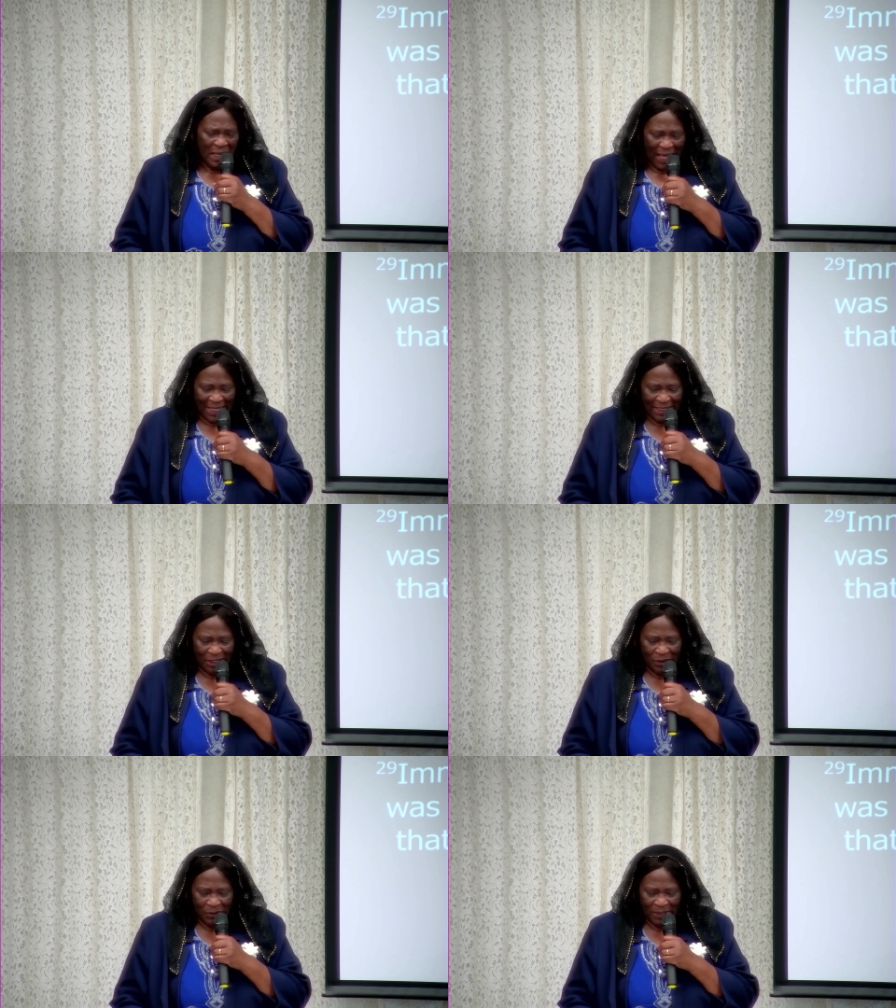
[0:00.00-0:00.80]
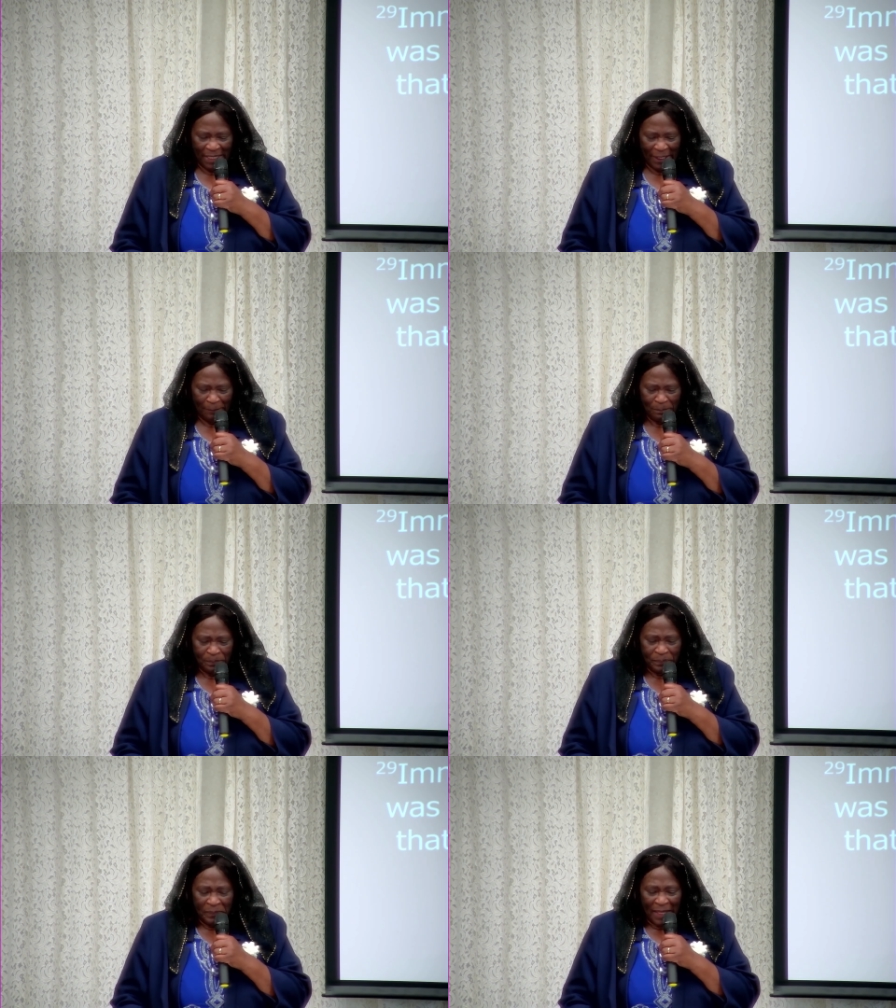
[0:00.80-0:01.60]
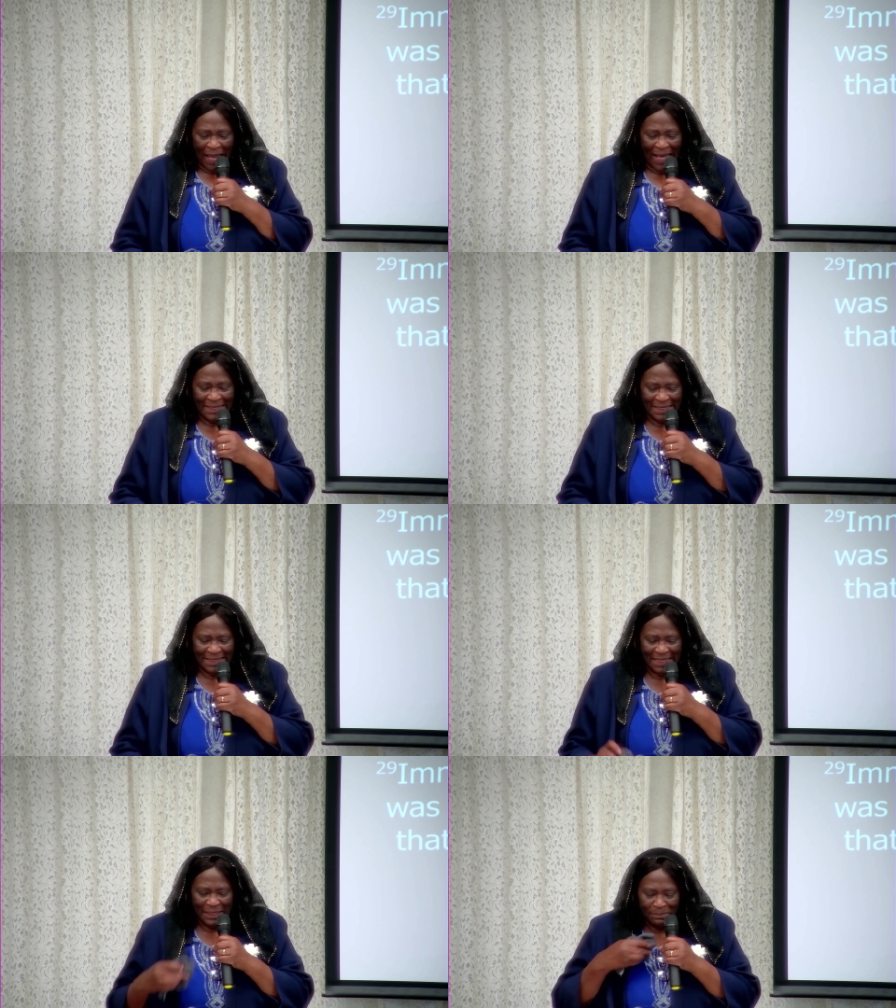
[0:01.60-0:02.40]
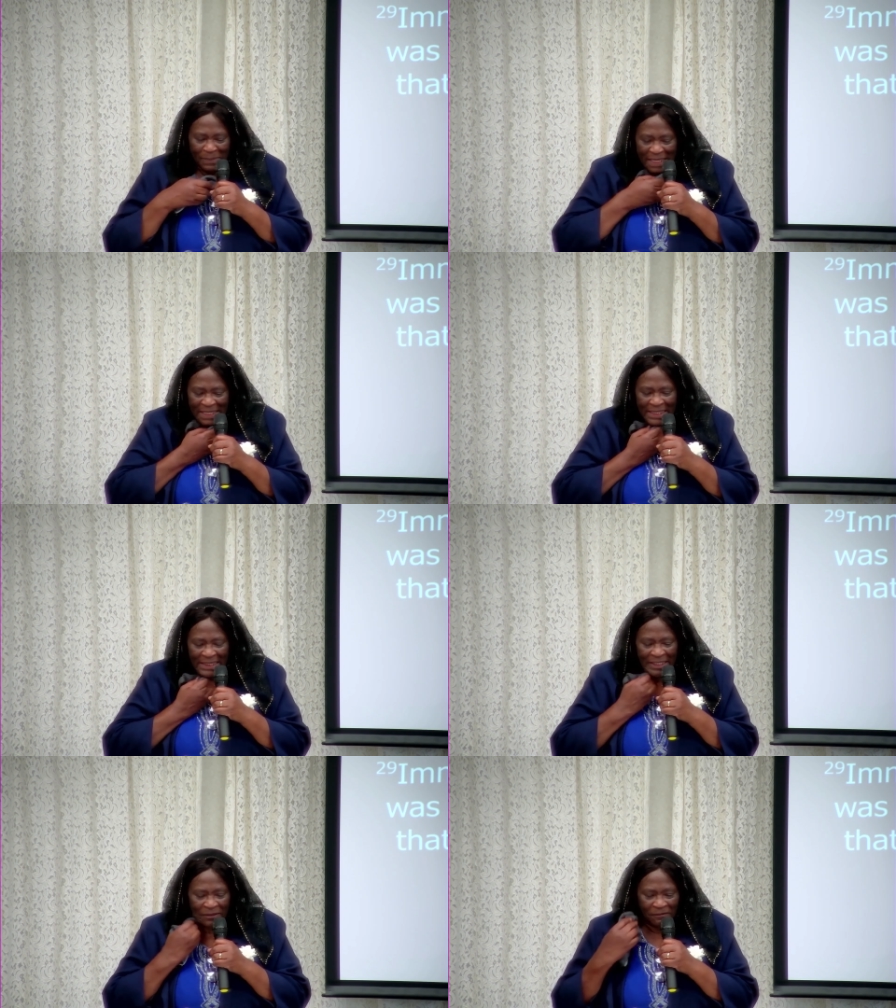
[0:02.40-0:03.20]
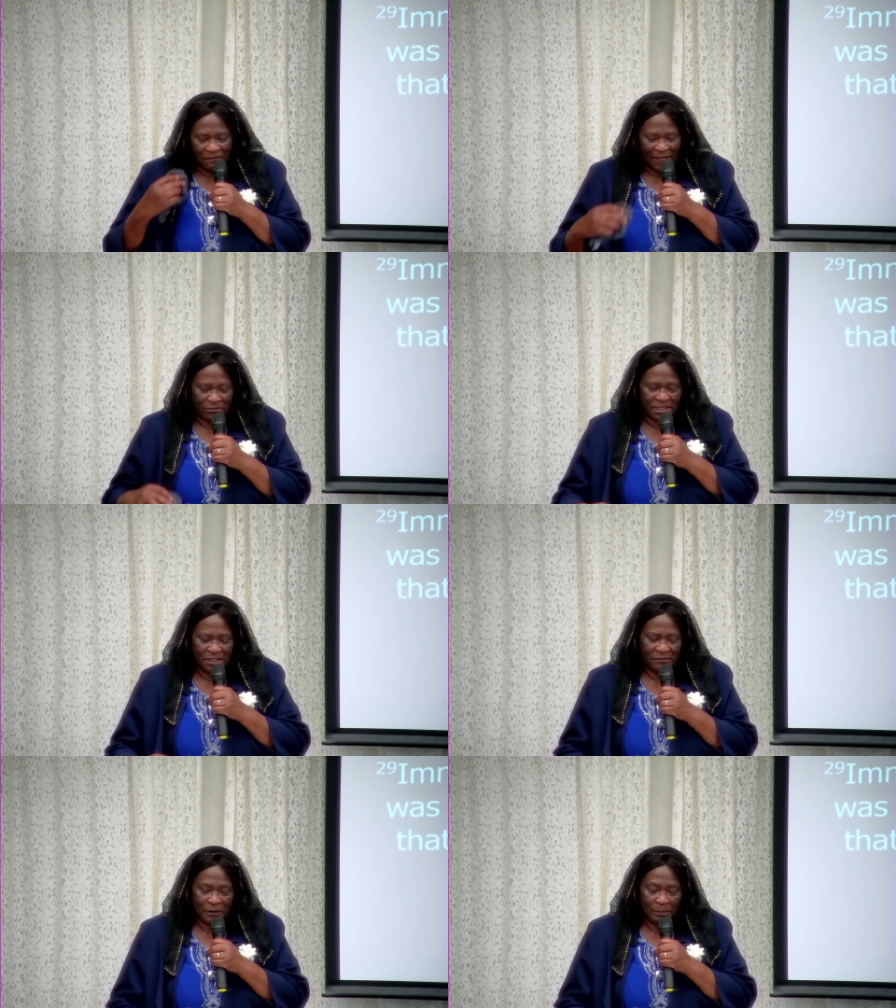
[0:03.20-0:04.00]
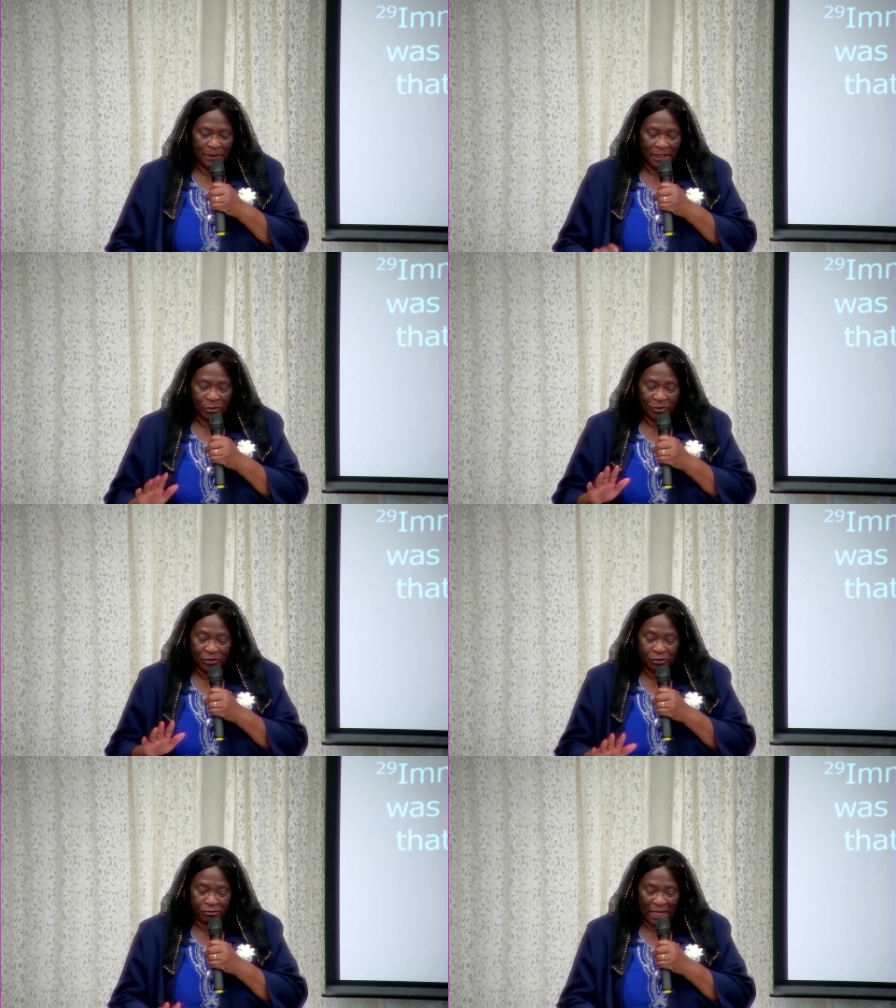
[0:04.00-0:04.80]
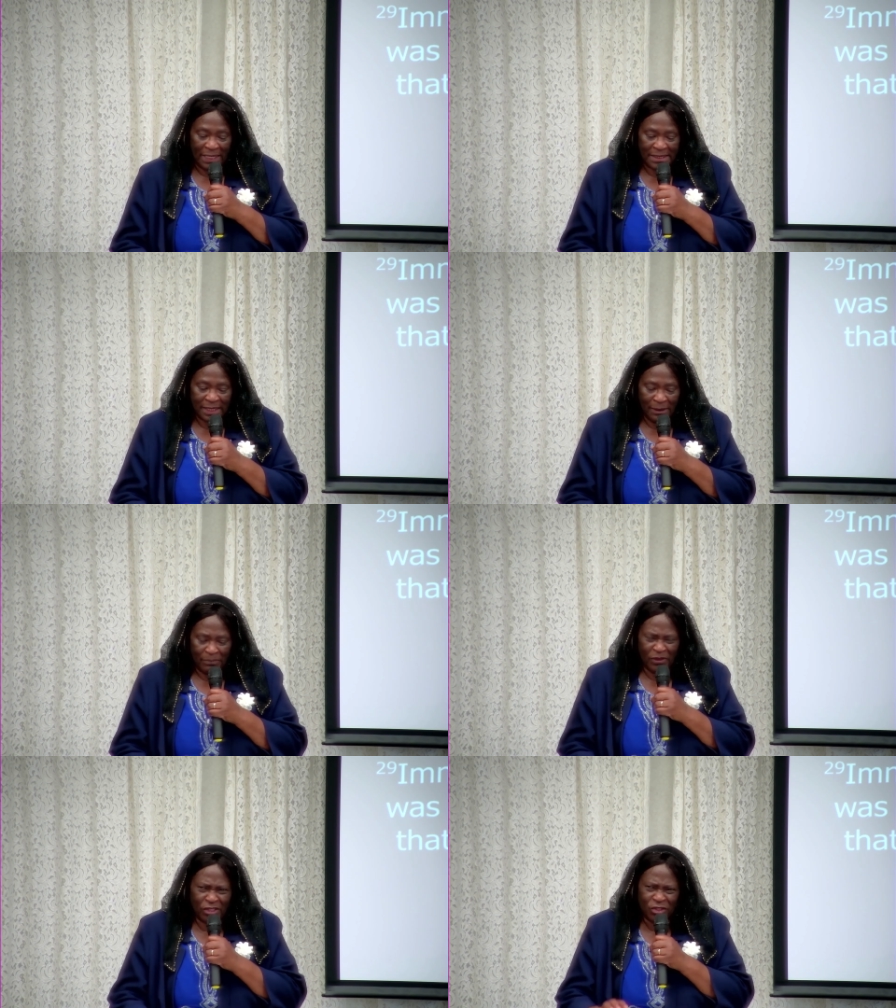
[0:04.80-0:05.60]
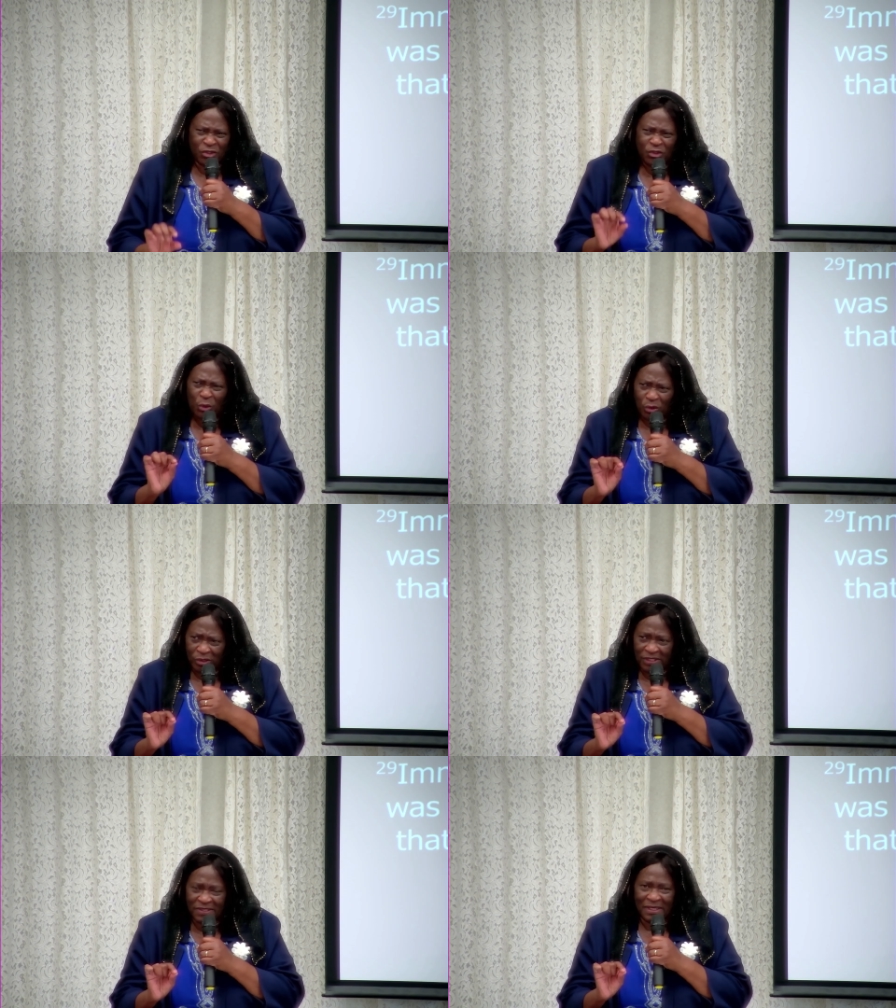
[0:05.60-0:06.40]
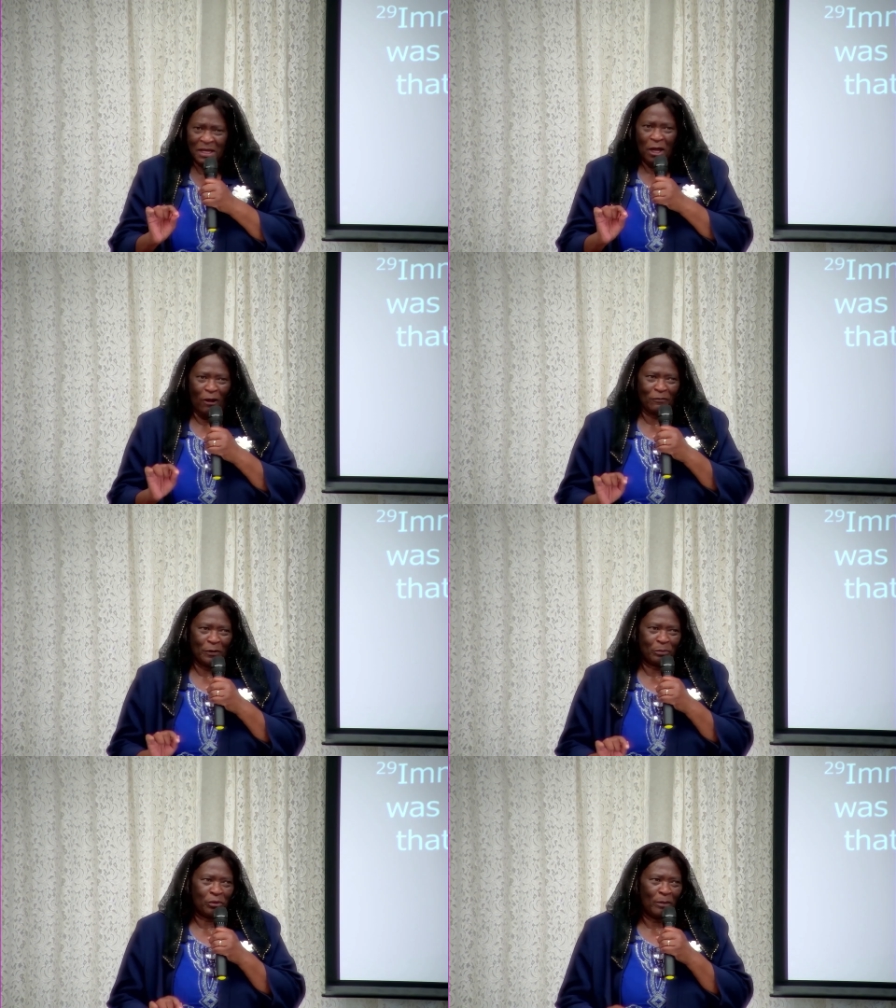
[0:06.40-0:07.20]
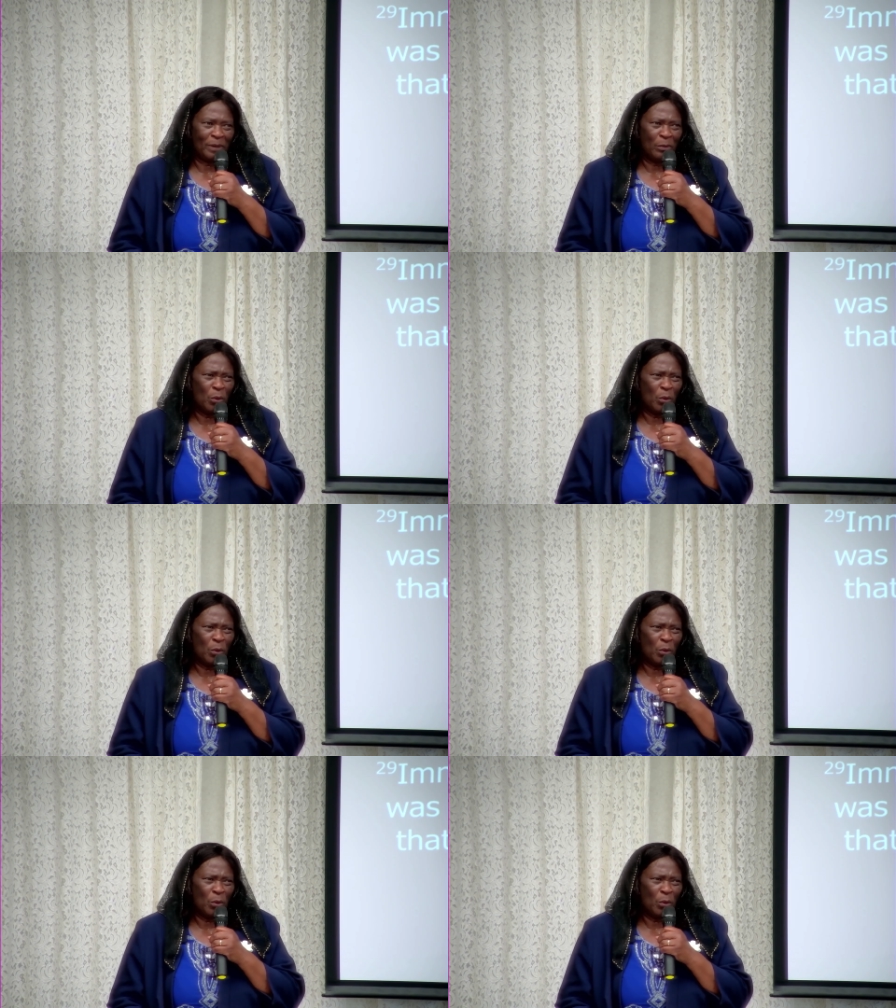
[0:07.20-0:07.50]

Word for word: Hallelujah. And he said, immediately the fountain of her blood was dried up, the source of the problem.